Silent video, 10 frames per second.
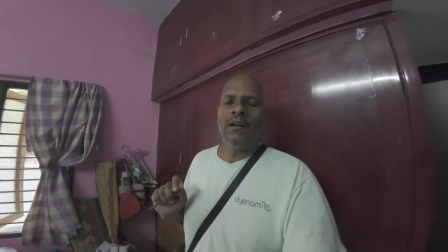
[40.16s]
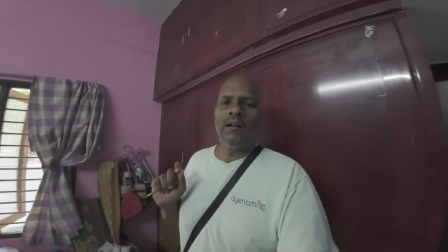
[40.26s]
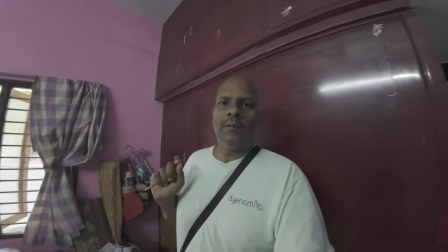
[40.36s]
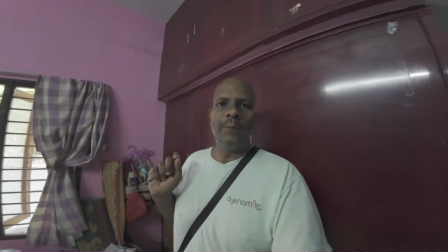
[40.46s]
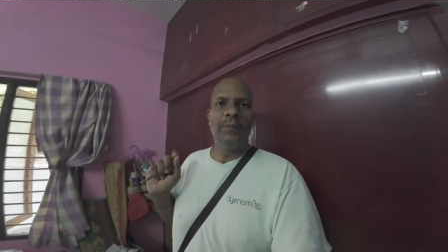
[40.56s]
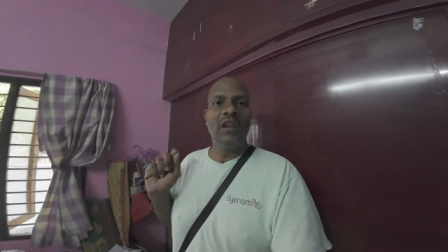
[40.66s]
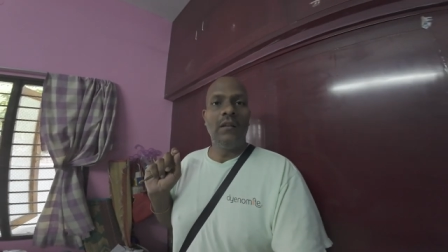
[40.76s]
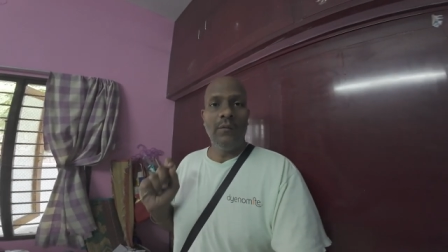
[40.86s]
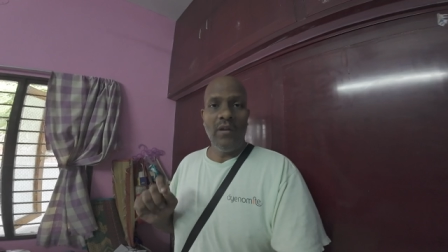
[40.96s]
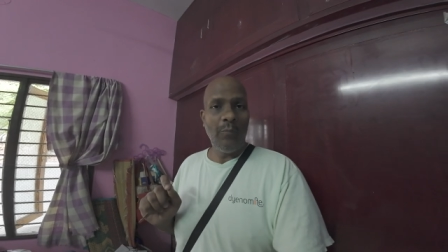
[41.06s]
Um,
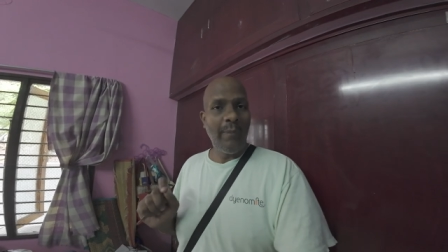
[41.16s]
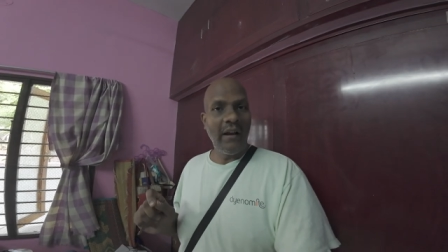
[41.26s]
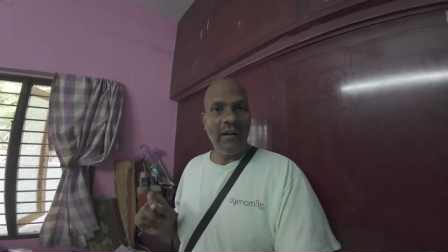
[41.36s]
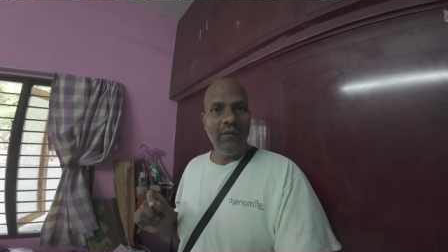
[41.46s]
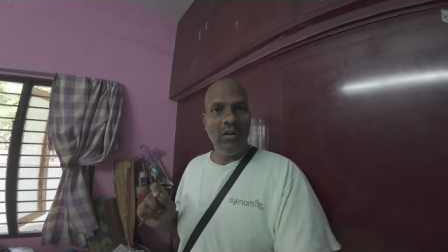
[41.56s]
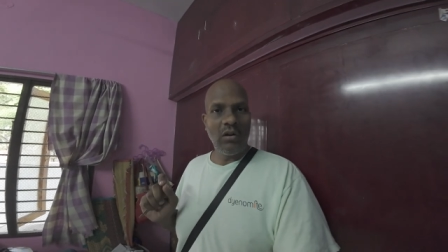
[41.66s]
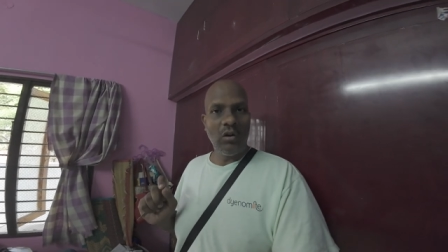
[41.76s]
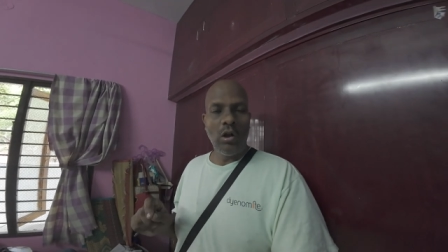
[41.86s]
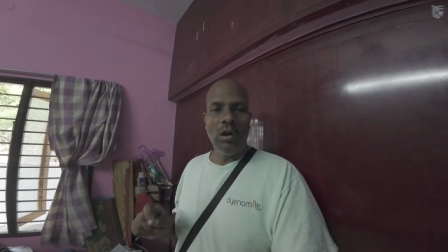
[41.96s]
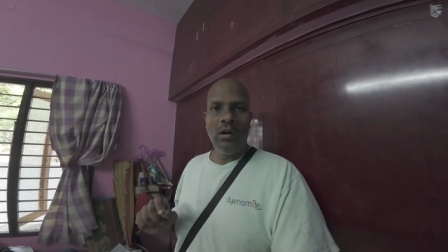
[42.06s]
so we have packed our
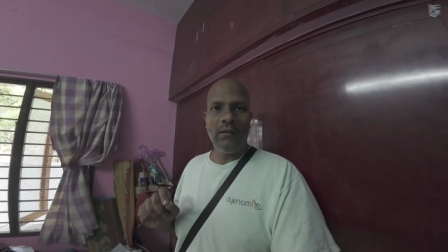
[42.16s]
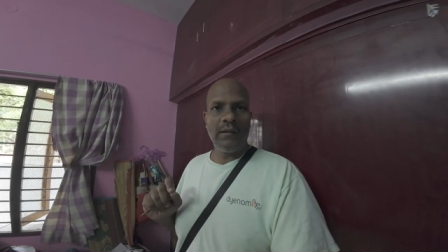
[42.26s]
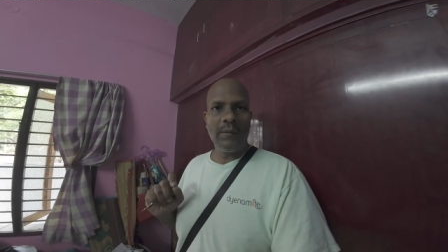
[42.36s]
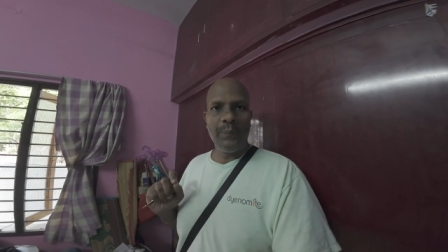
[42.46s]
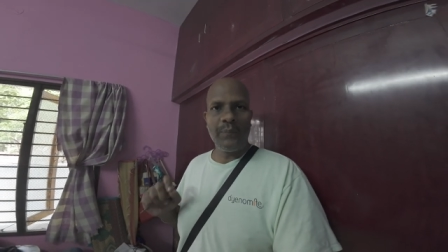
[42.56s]
clothes.